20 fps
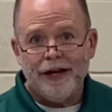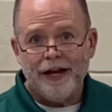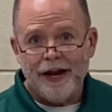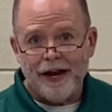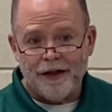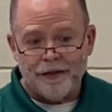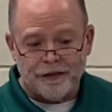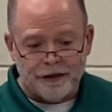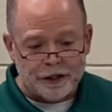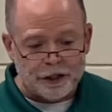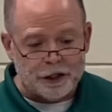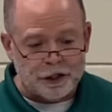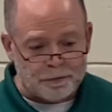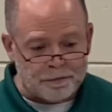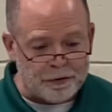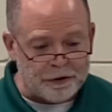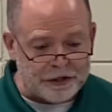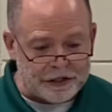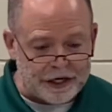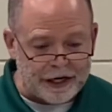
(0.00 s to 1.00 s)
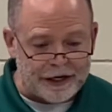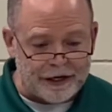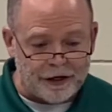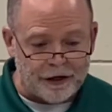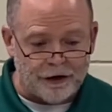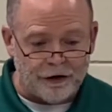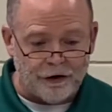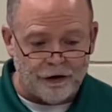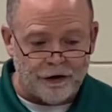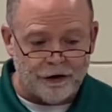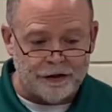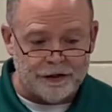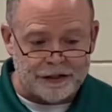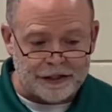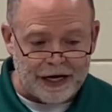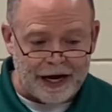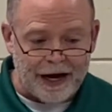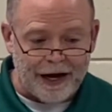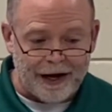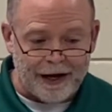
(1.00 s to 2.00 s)
in this particular
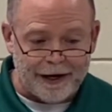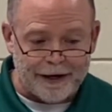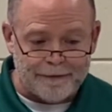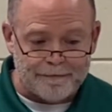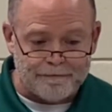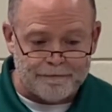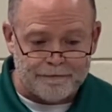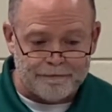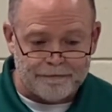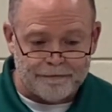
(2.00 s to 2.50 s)
time.